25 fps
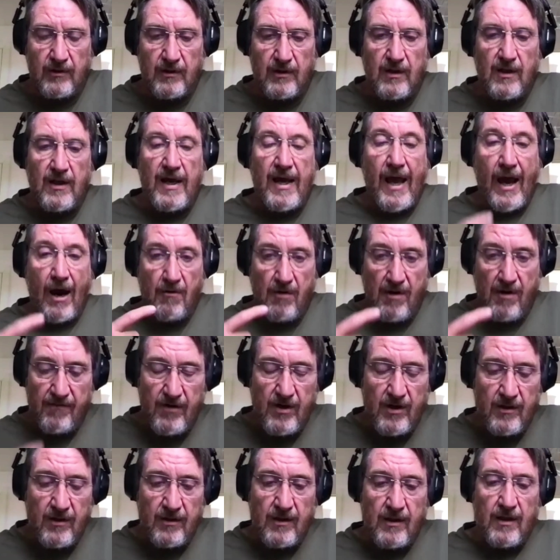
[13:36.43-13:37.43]
However,
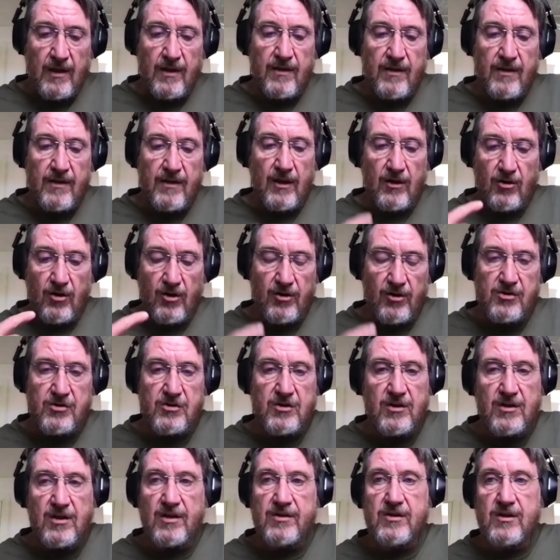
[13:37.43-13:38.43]
that honesty
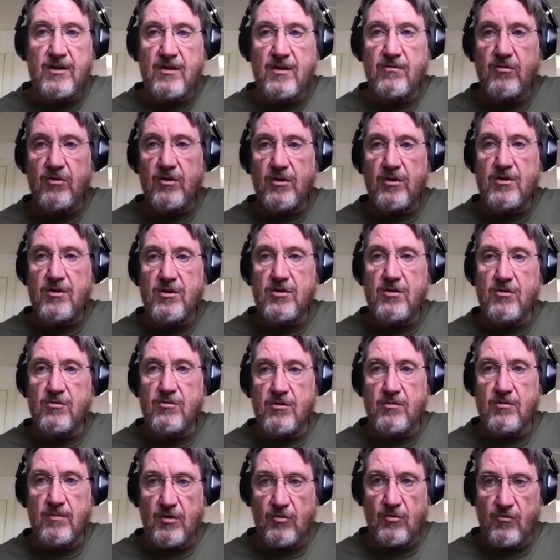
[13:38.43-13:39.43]
doesn't give you an excuse to
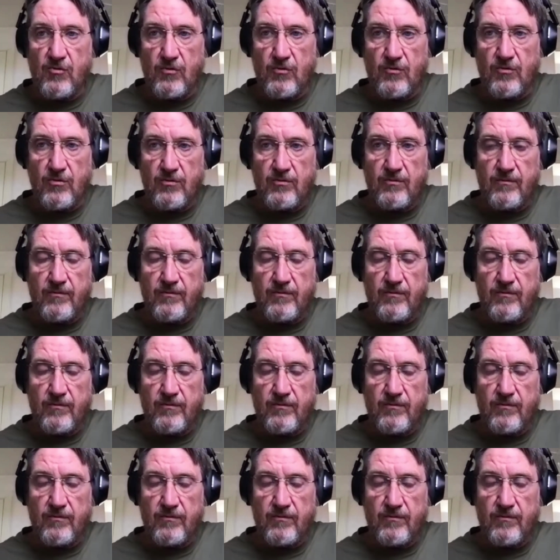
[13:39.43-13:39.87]
be rude.